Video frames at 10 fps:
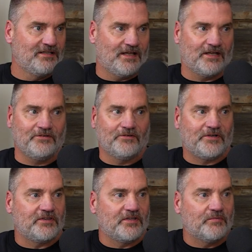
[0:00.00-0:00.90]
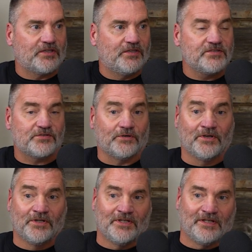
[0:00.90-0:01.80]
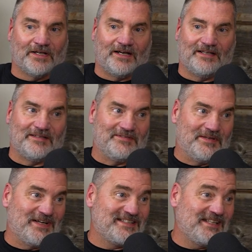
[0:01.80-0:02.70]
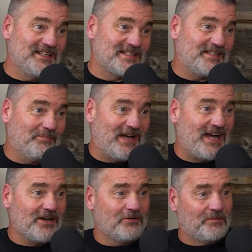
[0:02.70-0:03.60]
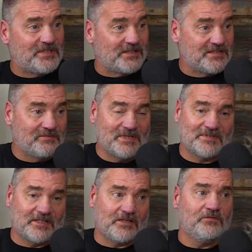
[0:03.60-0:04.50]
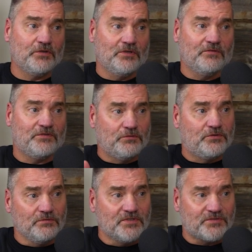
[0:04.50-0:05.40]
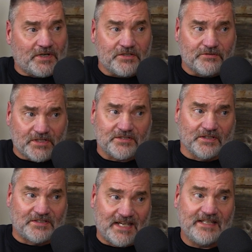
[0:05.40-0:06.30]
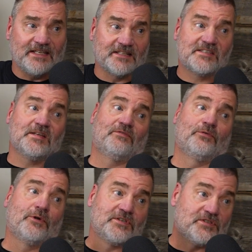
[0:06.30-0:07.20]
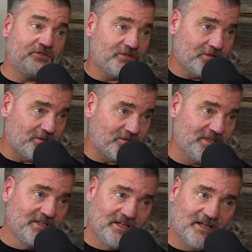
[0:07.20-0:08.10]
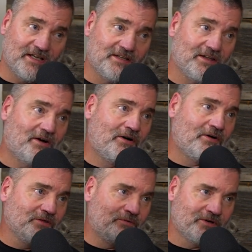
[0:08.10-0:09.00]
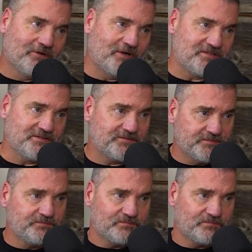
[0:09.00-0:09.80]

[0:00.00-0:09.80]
I don't know anything about this, or am I taking a step back, or am I taking? I mean, it's like if you do this right, you're actually taking a step forward as a church. Yeah. And all the water rises.